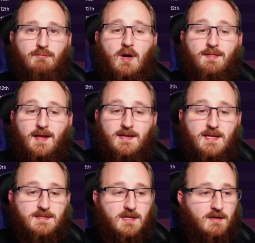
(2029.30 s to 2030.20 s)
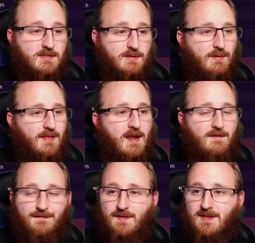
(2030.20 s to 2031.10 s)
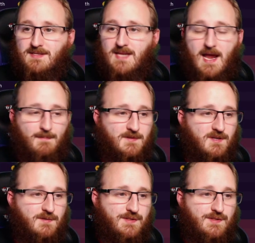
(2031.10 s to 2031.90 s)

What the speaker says: that is going to do it then for this episode. 2